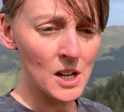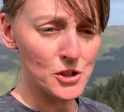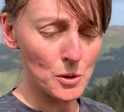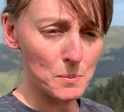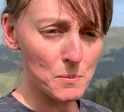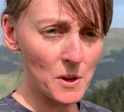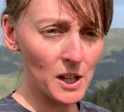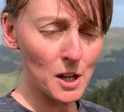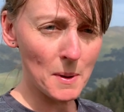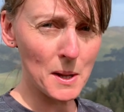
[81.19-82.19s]
So
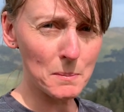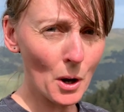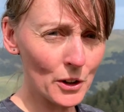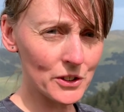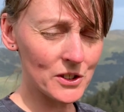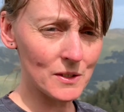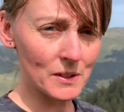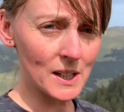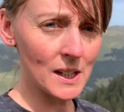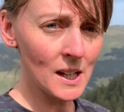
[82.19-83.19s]
thinking about it
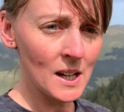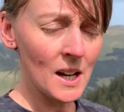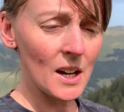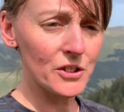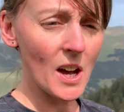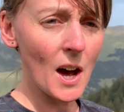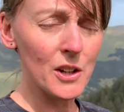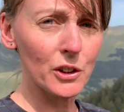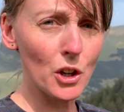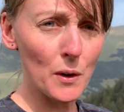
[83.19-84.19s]
positively as to how
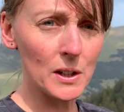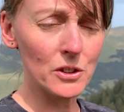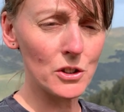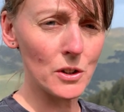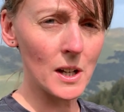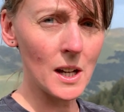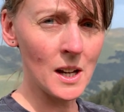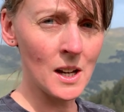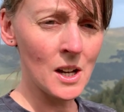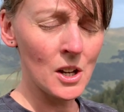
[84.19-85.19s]
you're going to do it,
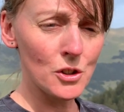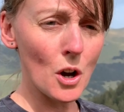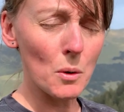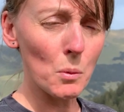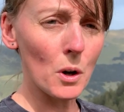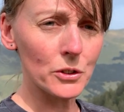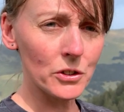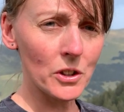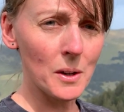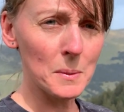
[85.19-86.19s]
not
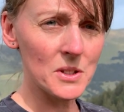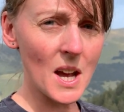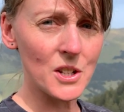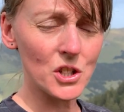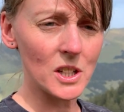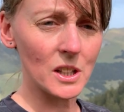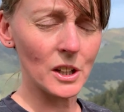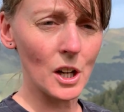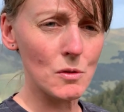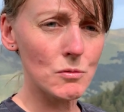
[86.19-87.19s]
what's potentially going
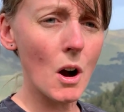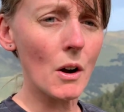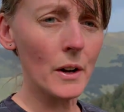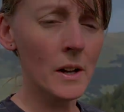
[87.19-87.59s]
to go wrong.